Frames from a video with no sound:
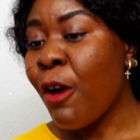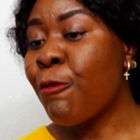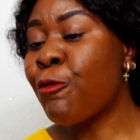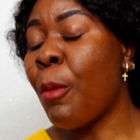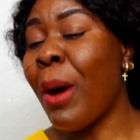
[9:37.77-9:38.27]

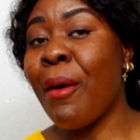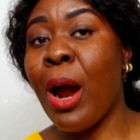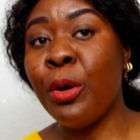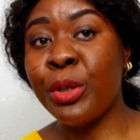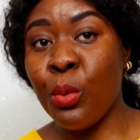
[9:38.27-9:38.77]
from
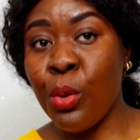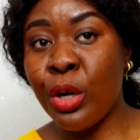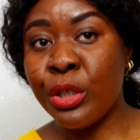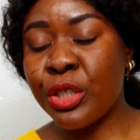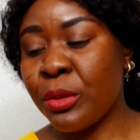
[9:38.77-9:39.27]
around the
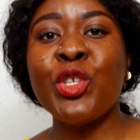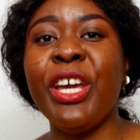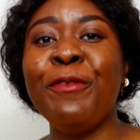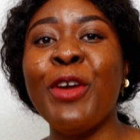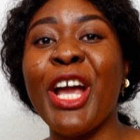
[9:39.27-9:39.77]
world. So
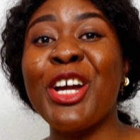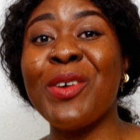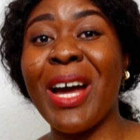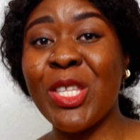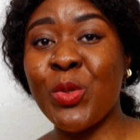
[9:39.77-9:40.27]
if you're a
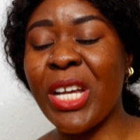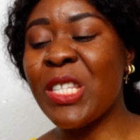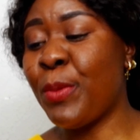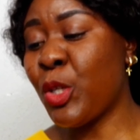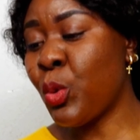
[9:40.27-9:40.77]

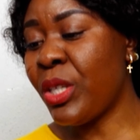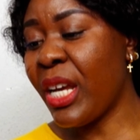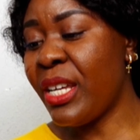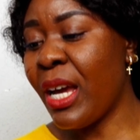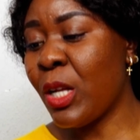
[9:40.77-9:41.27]
graduate between the
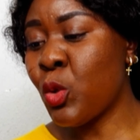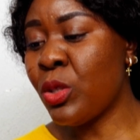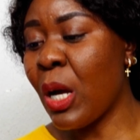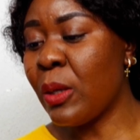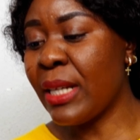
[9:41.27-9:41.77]
year
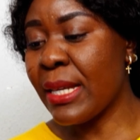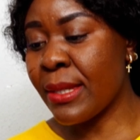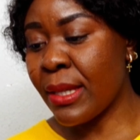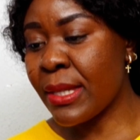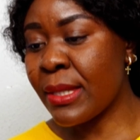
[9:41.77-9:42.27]

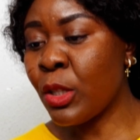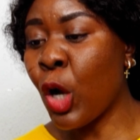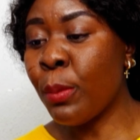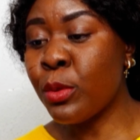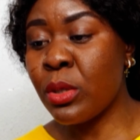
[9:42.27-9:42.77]
2016
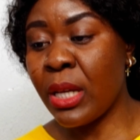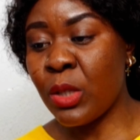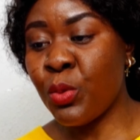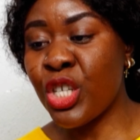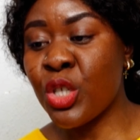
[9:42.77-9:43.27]
up to
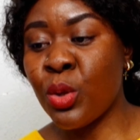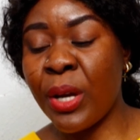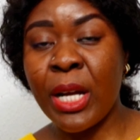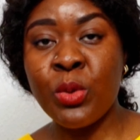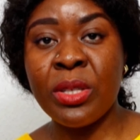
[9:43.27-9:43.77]
date, which is
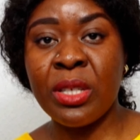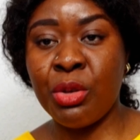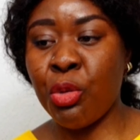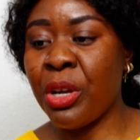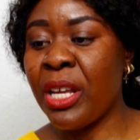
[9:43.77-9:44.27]

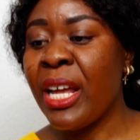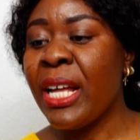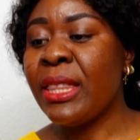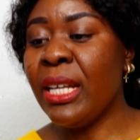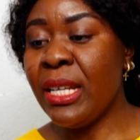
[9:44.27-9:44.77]
2023,
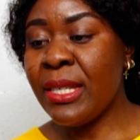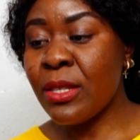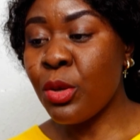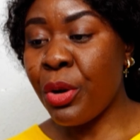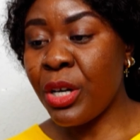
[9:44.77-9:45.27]
the list
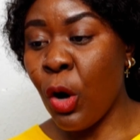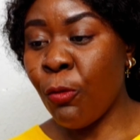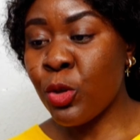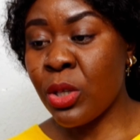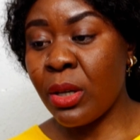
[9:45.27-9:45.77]
is already up
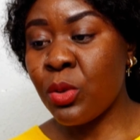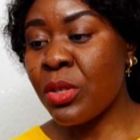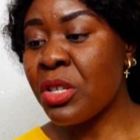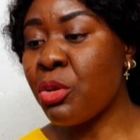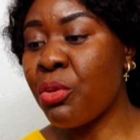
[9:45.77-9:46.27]
for
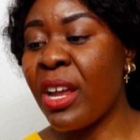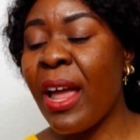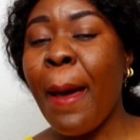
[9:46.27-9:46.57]
2023.